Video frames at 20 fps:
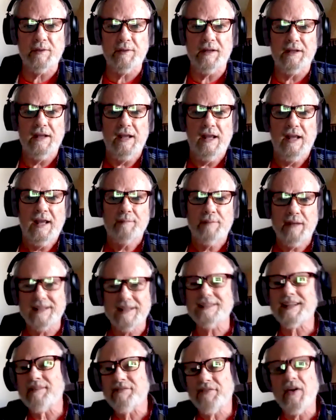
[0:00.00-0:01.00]
to me
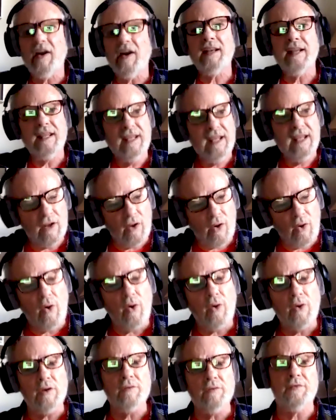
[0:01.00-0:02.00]
because I finally get
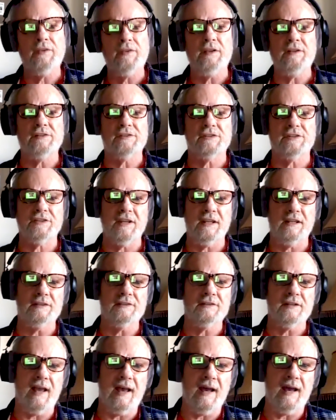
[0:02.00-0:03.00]
all of these
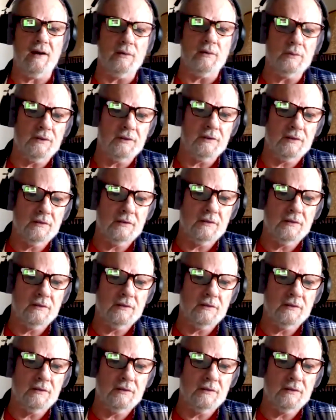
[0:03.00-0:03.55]
things out